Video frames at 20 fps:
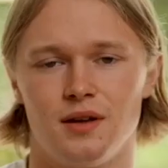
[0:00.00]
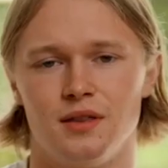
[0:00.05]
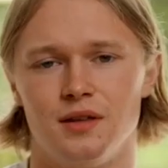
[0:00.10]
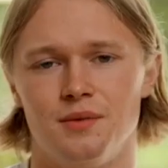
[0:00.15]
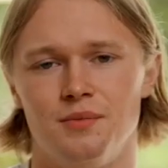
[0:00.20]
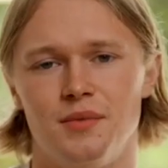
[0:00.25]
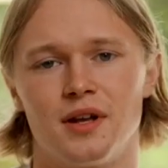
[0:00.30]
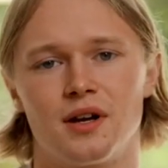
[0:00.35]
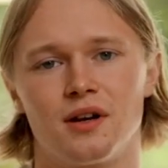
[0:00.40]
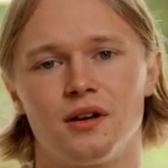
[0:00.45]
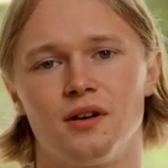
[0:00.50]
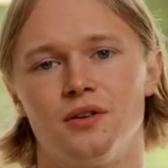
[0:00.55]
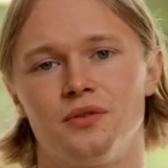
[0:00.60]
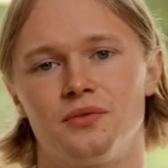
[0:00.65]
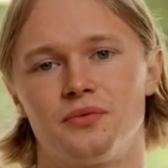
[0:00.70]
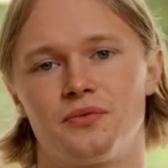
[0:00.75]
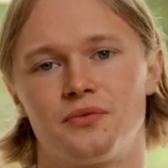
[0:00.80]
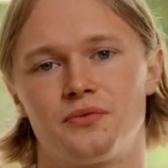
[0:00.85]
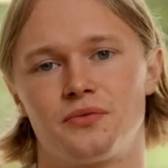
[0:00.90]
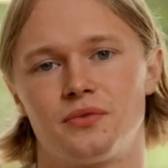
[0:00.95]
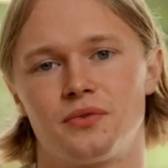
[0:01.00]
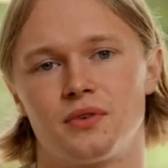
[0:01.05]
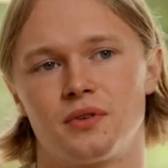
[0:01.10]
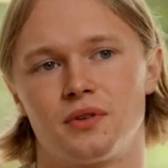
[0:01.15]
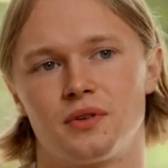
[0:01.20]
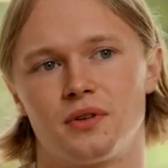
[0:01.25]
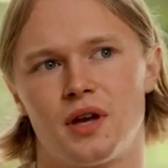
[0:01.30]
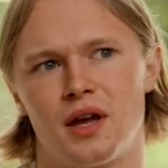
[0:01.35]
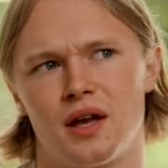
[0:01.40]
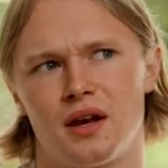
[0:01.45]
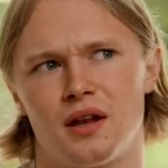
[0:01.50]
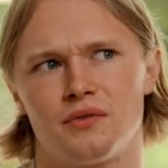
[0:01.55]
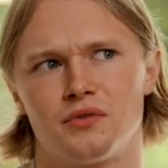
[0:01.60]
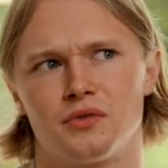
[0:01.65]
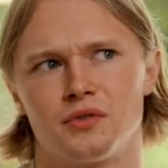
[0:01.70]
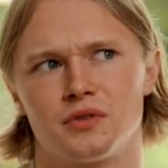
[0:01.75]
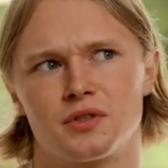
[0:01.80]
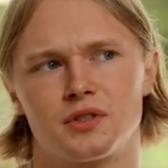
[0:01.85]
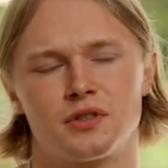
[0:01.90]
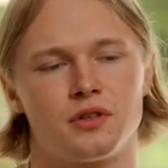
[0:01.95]
in the middle of
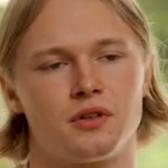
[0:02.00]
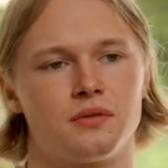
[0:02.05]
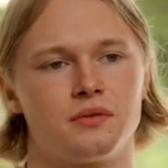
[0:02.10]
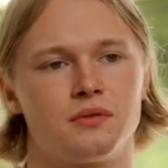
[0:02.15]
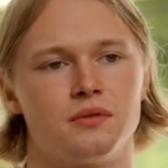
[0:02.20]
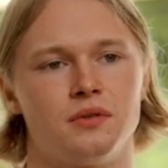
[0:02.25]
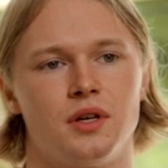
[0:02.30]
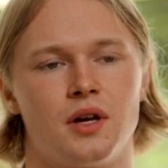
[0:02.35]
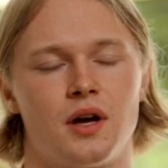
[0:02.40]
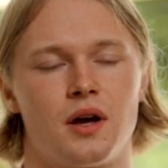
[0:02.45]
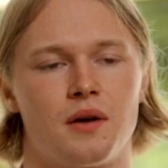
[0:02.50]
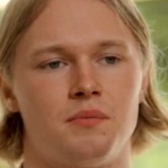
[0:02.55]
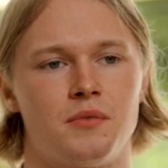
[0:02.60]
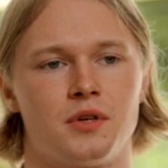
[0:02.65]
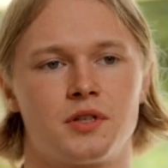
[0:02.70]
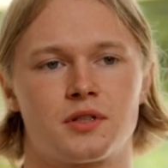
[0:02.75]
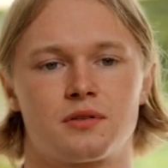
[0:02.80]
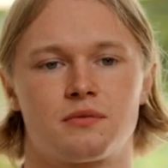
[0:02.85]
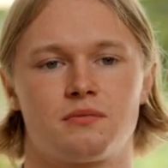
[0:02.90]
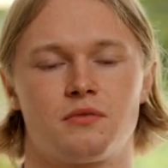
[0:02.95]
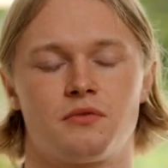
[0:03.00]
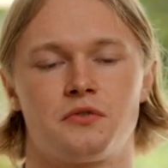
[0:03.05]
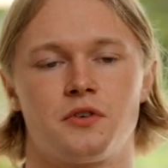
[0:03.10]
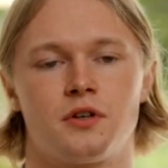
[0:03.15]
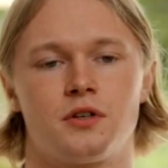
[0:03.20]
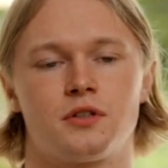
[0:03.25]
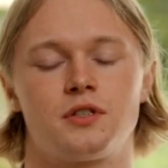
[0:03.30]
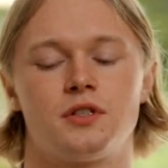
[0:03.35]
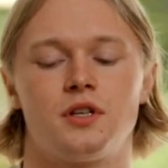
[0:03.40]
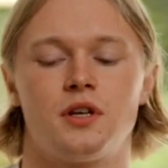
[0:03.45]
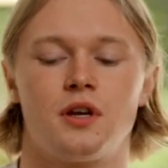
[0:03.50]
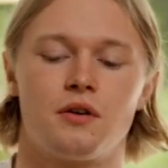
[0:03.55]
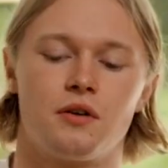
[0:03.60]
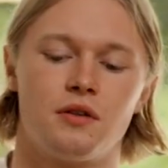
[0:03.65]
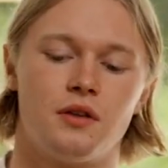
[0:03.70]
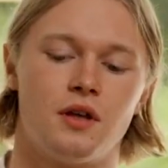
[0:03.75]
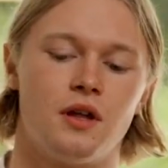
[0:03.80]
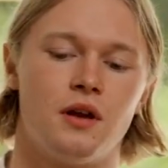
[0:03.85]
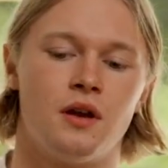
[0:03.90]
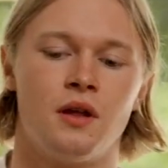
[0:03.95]
A-levels, so yeah, I missed the first year
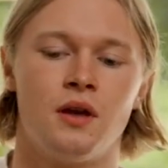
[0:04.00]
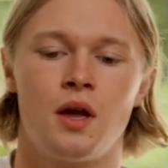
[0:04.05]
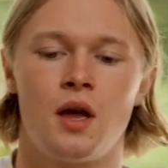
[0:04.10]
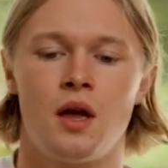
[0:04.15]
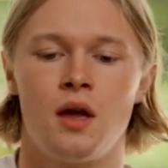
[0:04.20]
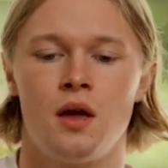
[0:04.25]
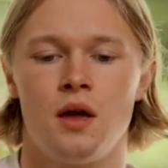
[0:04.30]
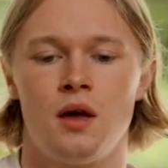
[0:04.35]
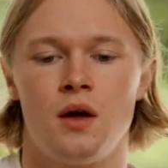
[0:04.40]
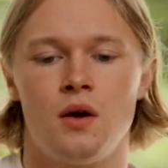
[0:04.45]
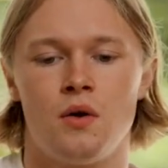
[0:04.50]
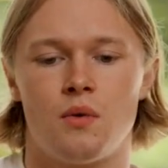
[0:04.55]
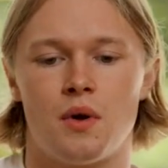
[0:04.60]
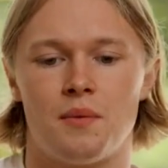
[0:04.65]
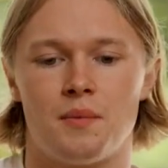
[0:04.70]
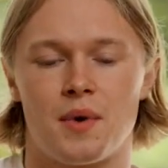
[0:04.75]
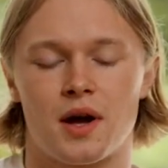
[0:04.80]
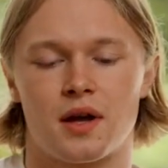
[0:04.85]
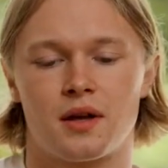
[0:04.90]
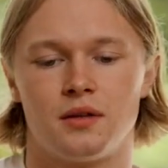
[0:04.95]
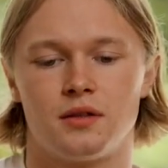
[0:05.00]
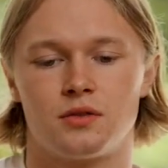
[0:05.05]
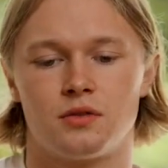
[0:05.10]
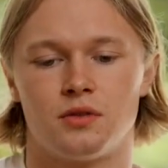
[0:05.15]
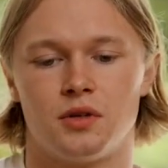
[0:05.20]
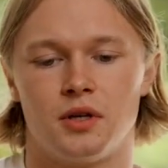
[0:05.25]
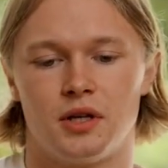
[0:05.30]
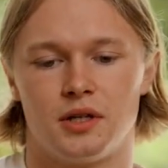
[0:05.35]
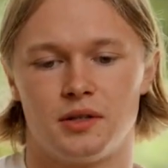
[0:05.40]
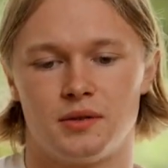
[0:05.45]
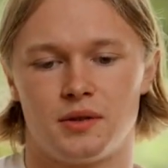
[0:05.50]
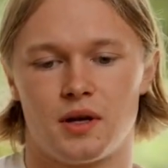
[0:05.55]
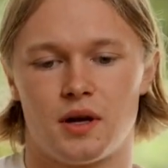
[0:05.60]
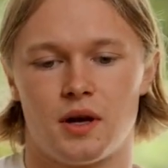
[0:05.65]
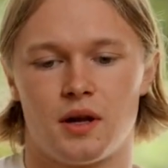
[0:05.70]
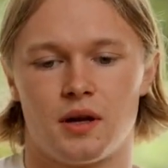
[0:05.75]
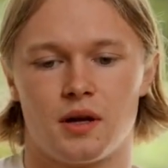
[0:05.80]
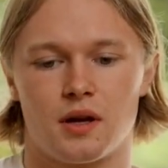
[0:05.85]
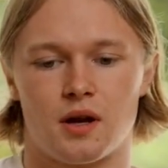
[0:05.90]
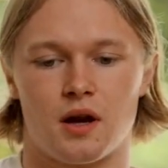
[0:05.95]
and then went back into it.
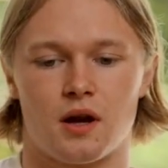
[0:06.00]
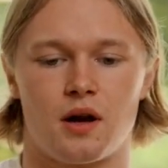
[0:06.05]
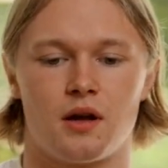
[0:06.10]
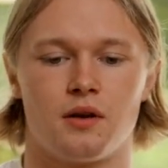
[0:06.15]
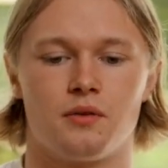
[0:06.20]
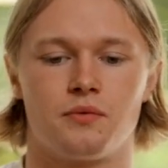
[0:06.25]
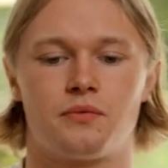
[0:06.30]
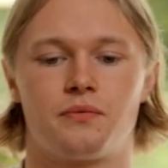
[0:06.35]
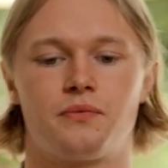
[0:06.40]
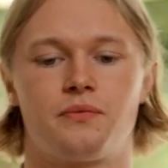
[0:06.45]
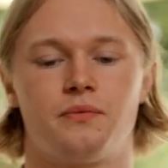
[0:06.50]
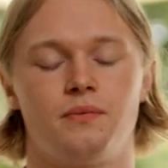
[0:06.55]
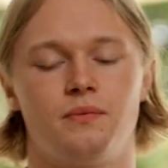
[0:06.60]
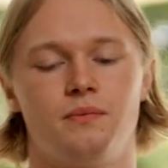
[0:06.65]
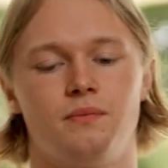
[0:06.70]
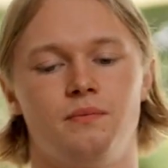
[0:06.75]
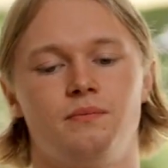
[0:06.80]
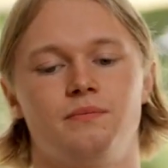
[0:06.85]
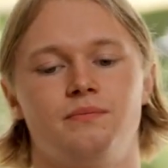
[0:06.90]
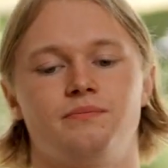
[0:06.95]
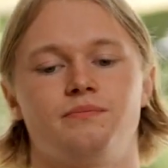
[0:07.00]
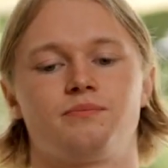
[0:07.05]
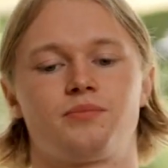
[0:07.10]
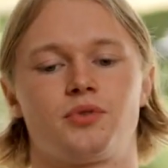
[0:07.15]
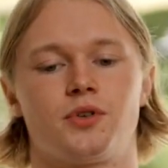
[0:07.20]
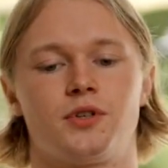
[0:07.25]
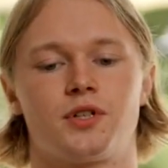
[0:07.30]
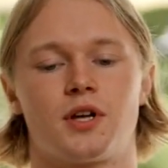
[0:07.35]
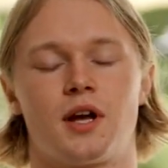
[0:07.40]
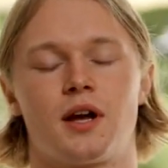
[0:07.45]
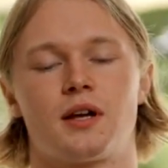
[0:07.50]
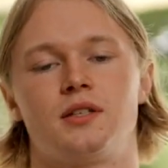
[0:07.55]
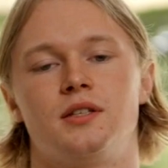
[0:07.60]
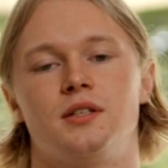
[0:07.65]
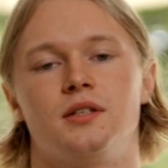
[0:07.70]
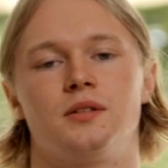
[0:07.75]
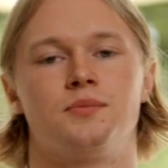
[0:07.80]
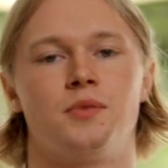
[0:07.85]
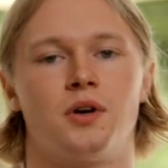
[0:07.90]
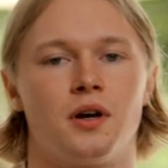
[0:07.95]
And I kind of
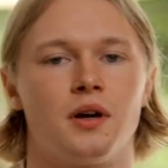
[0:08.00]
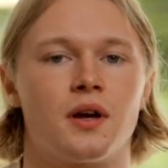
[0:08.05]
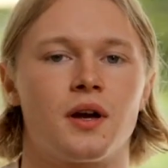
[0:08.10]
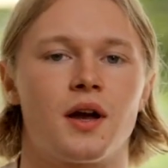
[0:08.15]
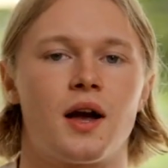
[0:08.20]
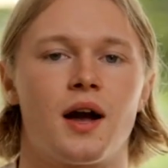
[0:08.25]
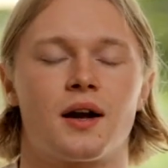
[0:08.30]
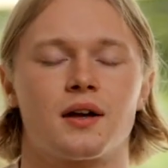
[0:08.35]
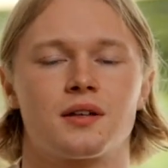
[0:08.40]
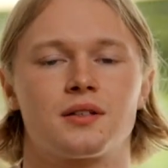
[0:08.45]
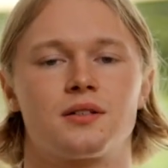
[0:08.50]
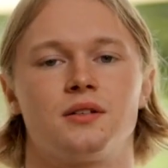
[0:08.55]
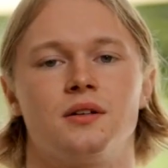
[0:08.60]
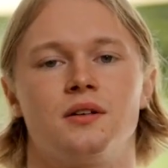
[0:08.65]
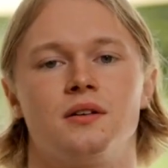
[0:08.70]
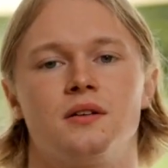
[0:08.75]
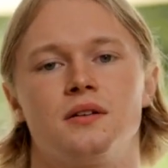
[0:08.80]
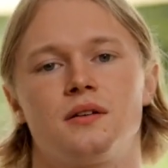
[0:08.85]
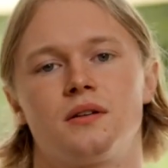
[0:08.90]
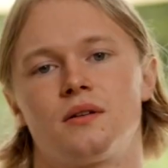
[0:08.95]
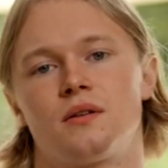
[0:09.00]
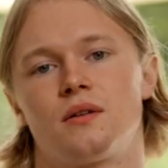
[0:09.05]
projected my accident